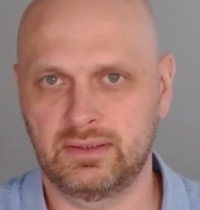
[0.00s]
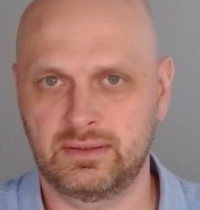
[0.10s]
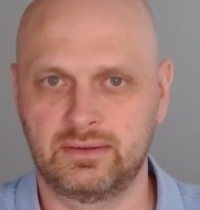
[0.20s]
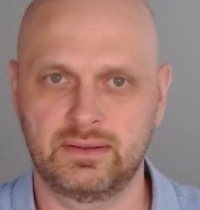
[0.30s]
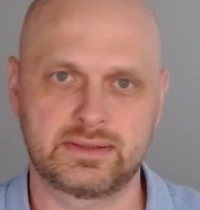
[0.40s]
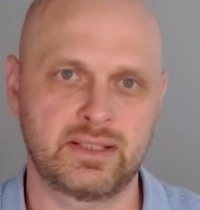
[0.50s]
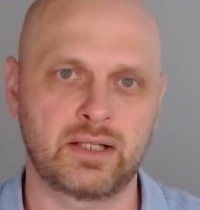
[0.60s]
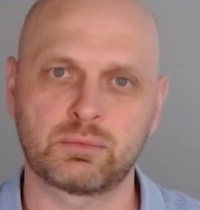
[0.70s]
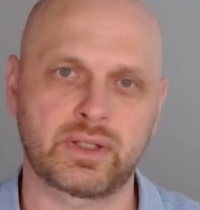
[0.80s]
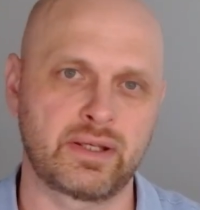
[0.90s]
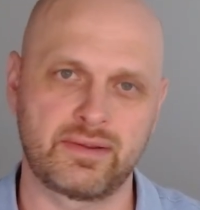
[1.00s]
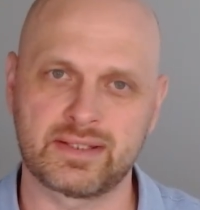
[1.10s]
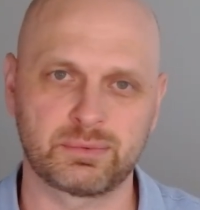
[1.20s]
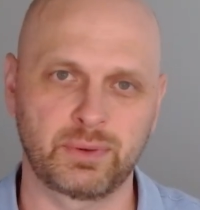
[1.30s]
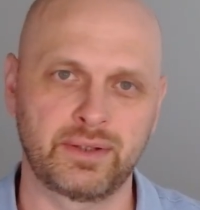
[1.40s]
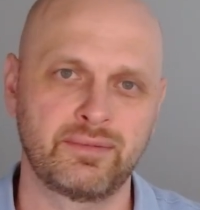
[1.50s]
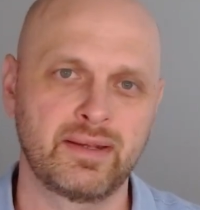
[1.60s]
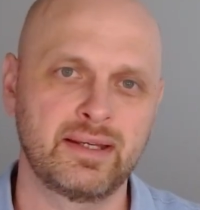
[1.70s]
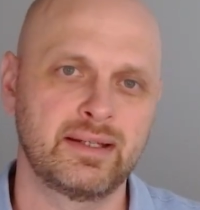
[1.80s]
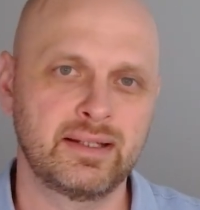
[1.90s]
it's not working this way.
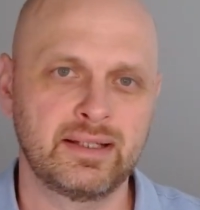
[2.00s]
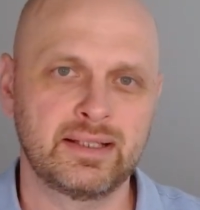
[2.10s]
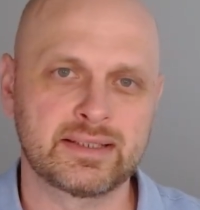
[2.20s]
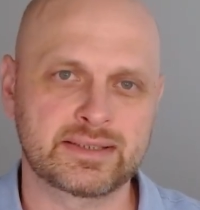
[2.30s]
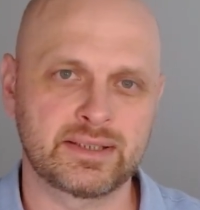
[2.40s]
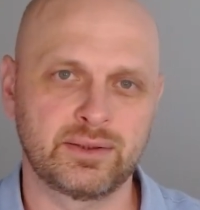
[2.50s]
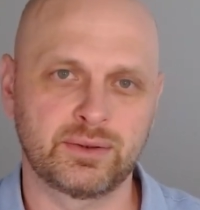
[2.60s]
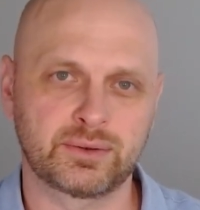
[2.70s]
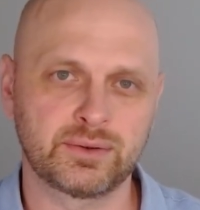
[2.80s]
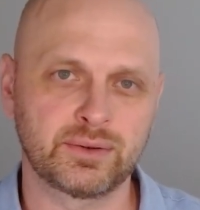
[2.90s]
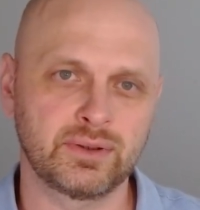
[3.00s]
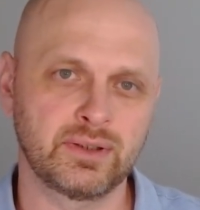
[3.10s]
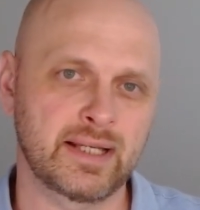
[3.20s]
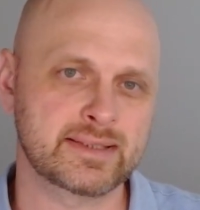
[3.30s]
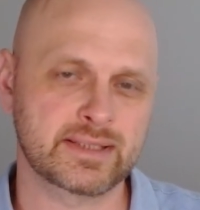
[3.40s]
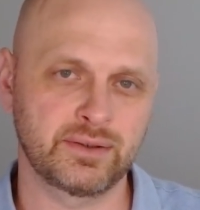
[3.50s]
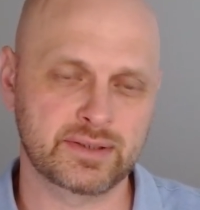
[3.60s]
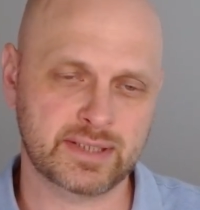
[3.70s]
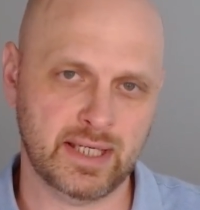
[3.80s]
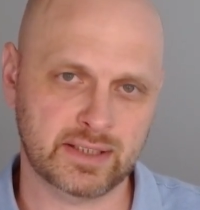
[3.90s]
So Google SEO,
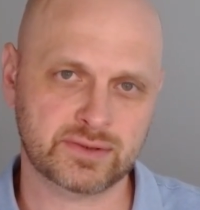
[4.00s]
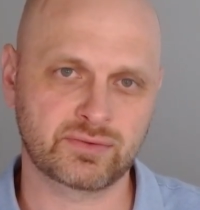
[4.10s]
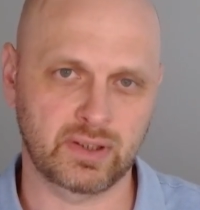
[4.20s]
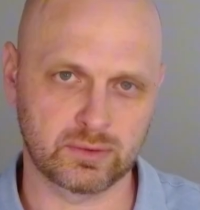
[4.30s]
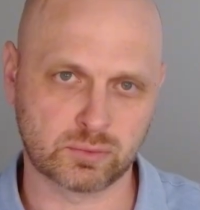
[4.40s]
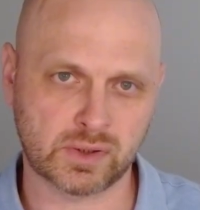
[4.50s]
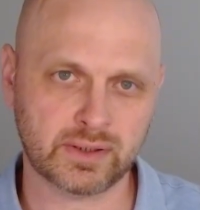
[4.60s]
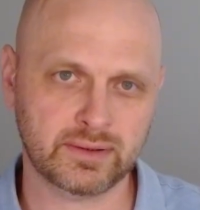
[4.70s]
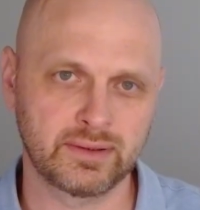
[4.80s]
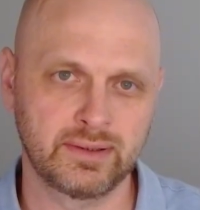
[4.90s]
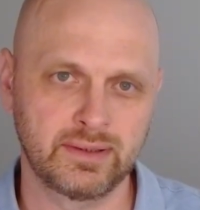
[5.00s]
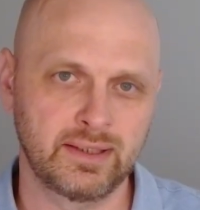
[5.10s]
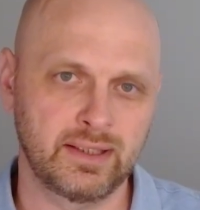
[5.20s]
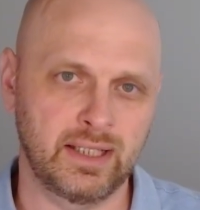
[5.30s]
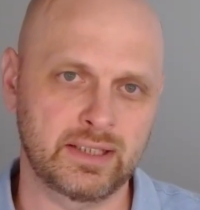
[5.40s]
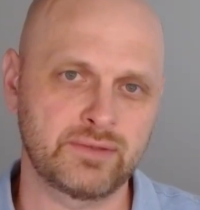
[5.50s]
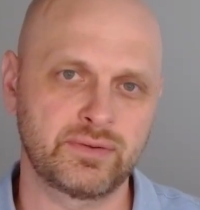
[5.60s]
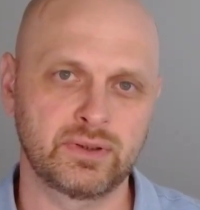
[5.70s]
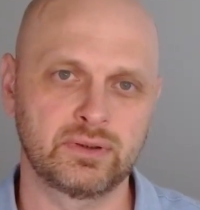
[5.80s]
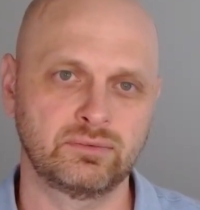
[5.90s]
it takes real work. And if
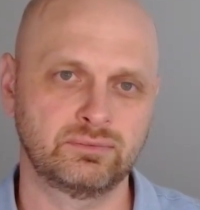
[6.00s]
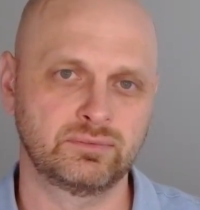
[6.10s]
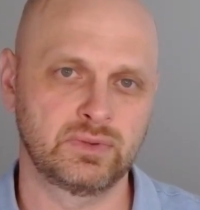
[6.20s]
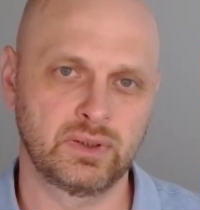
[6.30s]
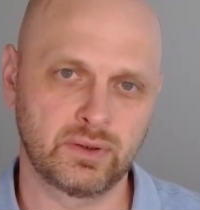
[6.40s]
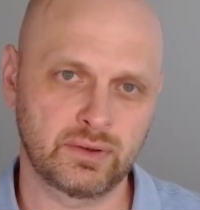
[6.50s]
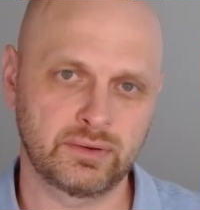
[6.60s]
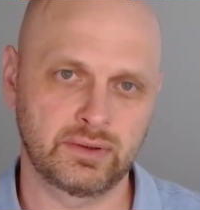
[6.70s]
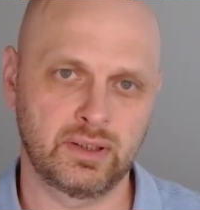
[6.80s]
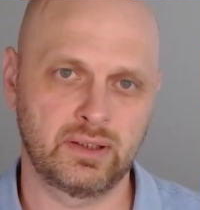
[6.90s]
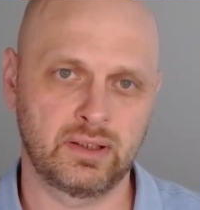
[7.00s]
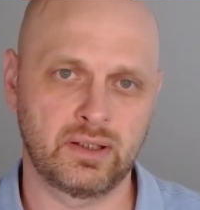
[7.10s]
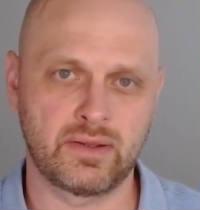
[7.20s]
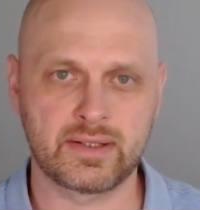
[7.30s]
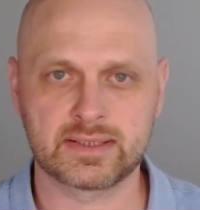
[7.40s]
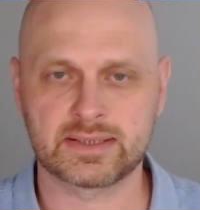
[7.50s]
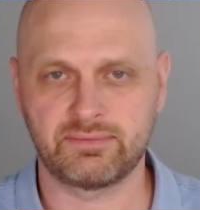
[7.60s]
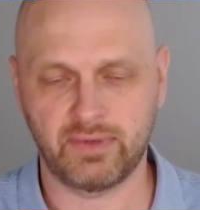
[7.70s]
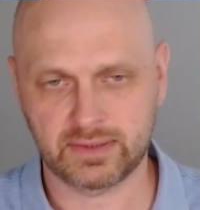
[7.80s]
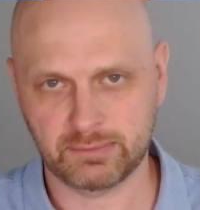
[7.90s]
you learn these
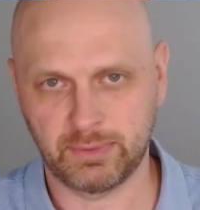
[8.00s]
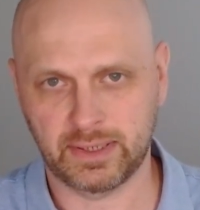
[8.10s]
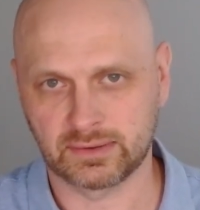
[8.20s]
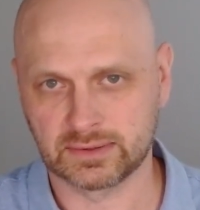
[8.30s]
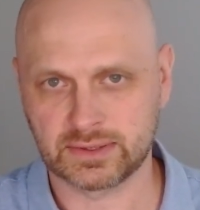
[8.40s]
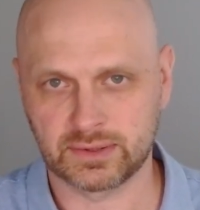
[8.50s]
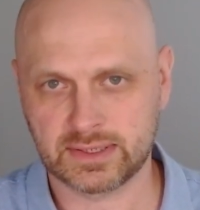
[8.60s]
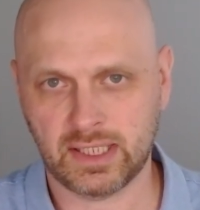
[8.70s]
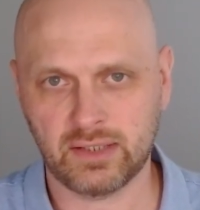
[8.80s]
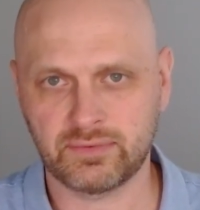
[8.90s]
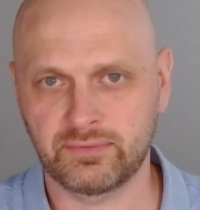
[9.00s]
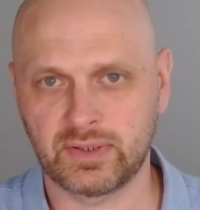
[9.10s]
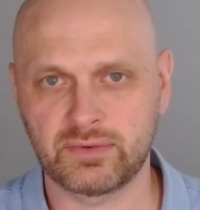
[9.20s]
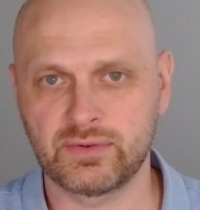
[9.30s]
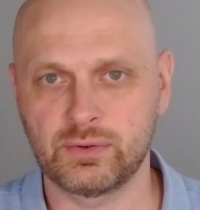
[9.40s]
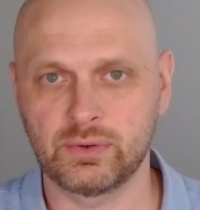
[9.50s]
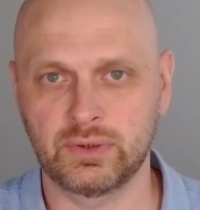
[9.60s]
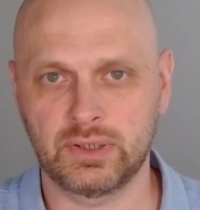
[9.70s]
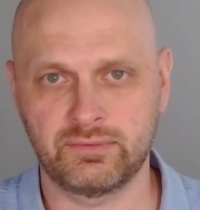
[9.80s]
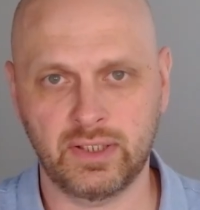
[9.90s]
fundamentals yourself, even if you
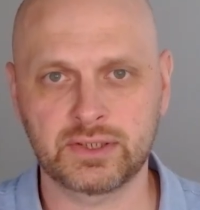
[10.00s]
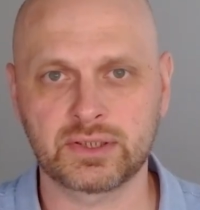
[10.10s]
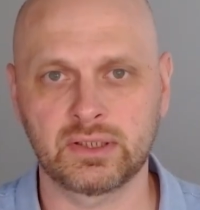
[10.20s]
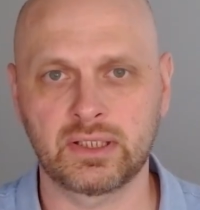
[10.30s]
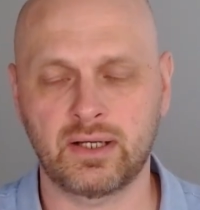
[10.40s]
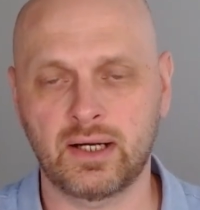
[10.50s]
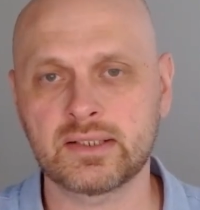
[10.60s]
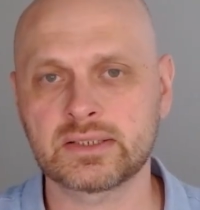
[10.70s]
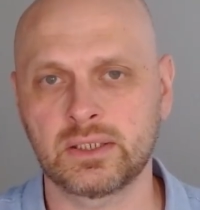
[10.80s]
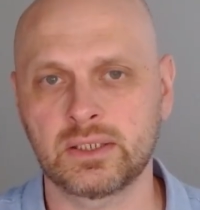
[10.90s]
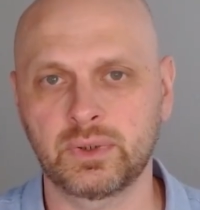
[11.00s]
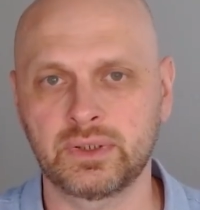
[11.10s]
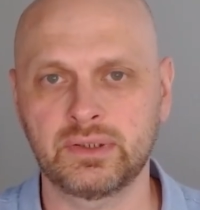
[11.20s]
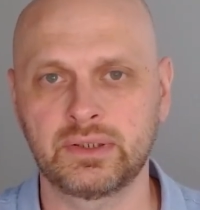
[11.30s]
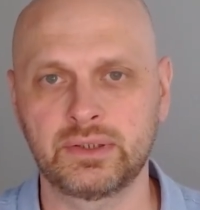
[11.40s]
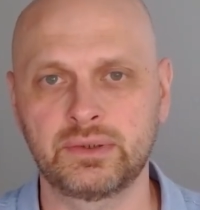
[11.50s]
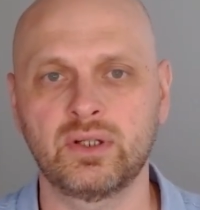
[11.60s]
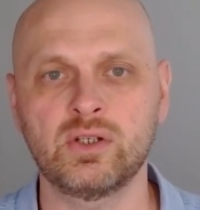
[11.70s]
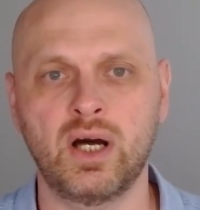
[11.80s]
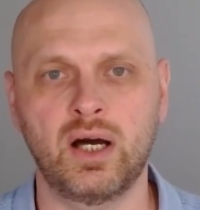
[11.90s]
eventually hire someone, you
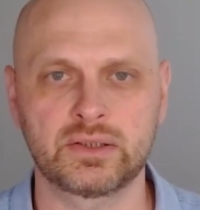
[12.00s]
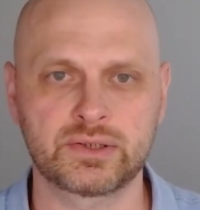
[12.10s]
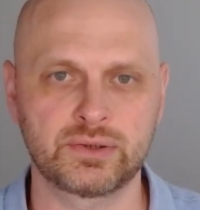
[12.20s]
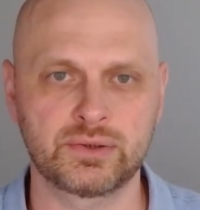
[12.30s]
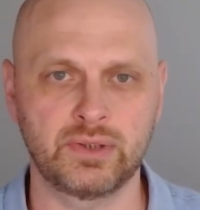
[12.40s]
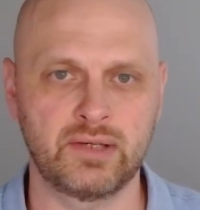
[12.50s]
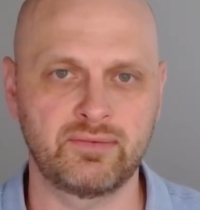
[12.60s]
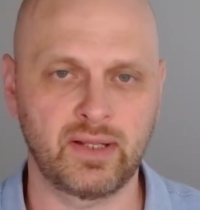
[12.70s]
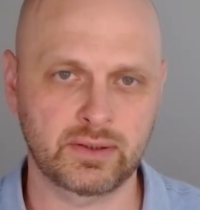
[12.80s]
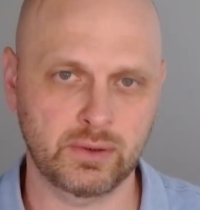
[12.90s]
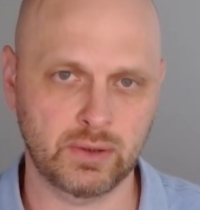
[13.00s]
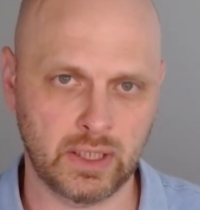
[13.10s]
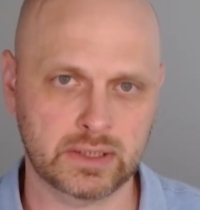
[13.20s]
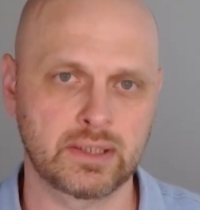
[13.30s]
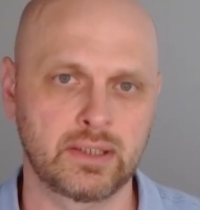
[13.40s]
know how to evaluate